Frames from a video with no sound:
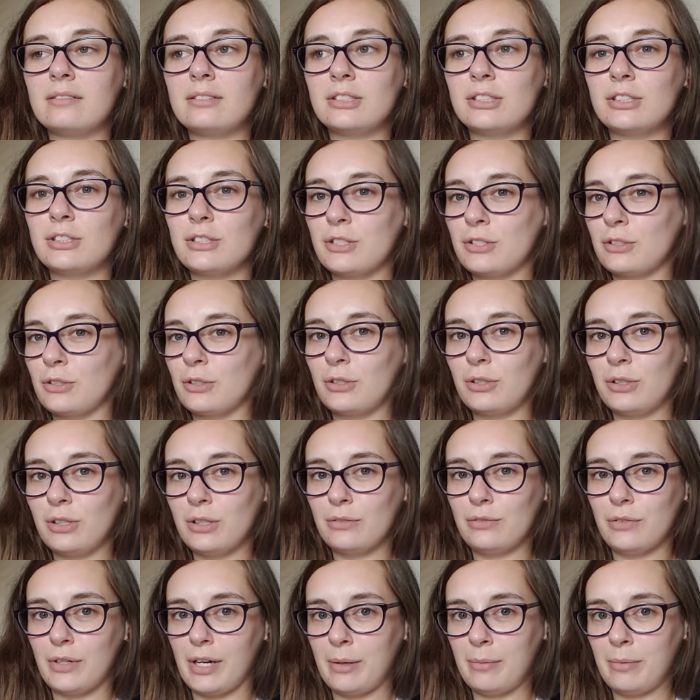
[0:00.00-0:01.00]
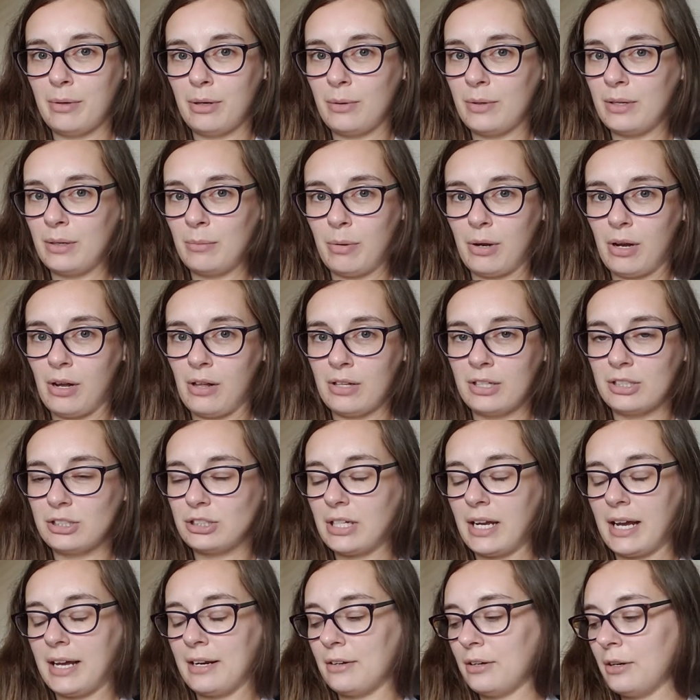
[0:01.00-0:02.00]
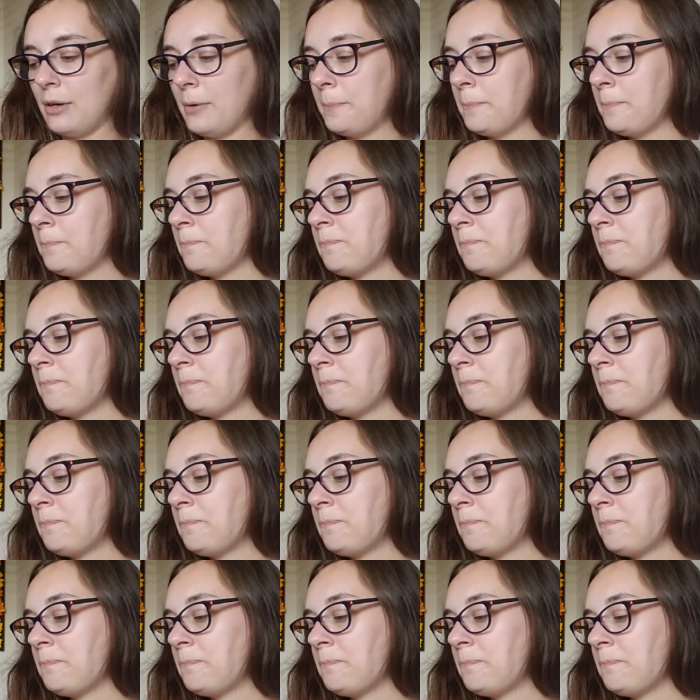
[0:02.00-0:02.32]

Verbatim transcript: just a circle of rainbow and a polish. I don't know.